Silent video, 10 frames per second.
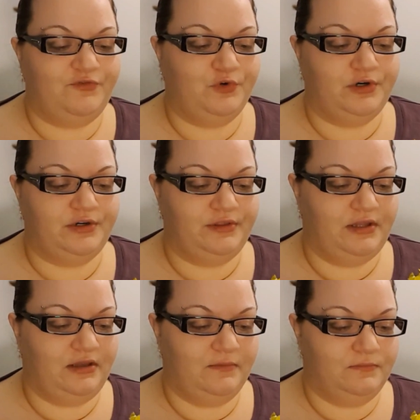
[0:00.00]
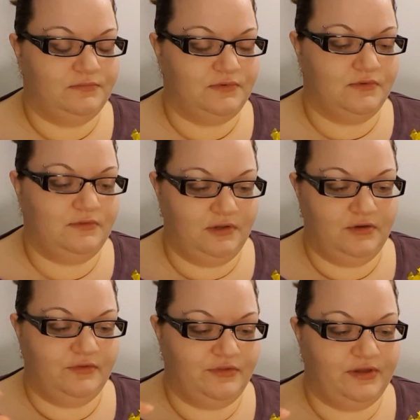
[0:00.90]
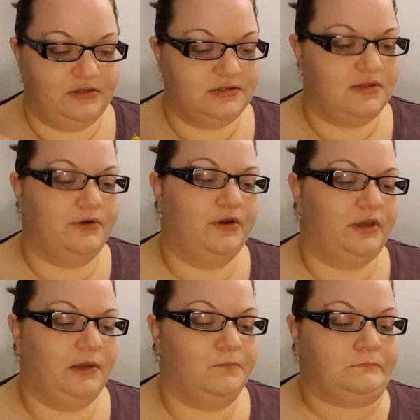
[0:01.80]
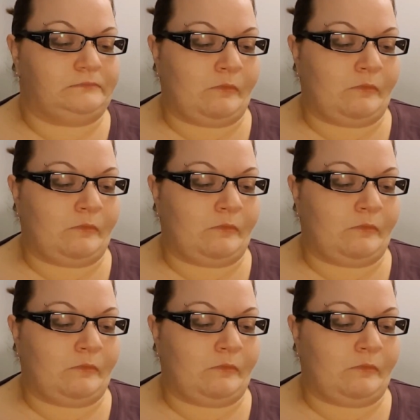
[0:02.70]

for the, you know, the thickness of the cookie.